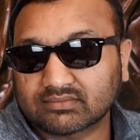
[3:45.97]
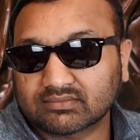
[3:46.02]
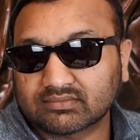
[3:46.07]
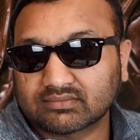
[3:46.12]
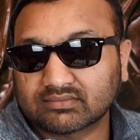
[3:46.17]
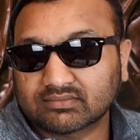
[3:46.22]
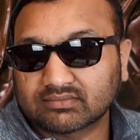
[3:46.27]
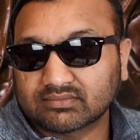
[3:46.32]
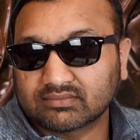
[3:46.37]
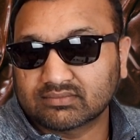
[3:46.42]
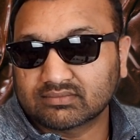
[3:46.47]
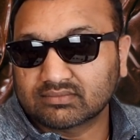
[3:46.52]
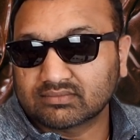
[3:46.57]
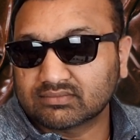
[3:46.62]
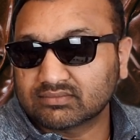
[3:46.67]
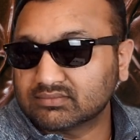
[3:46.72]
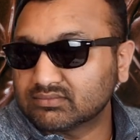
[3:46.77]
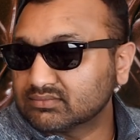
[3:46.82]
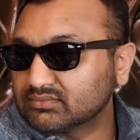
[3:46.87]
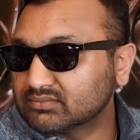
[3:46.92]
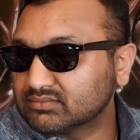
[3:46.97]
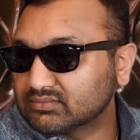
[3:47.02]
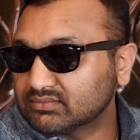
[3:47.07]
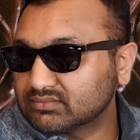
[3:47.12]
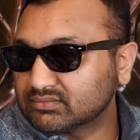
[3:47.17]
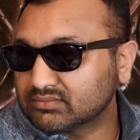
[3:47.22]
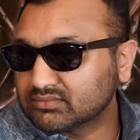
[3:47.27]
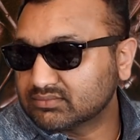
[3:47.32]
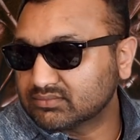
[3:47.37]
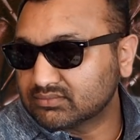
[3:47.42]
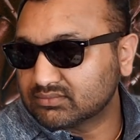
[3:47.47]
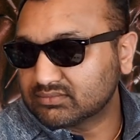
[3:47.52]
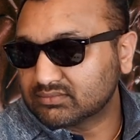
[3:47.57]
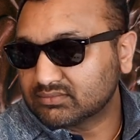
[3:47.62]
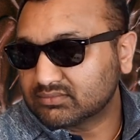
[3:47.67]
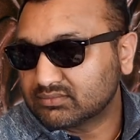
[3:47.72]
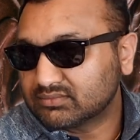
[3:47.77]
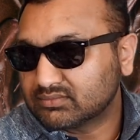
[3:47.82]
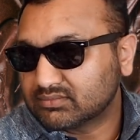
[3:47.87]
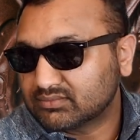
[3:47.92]

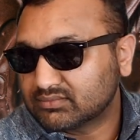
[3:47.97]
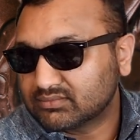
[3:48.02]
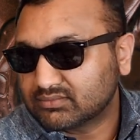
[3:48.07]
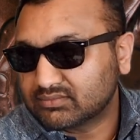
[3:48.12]
(not speaking)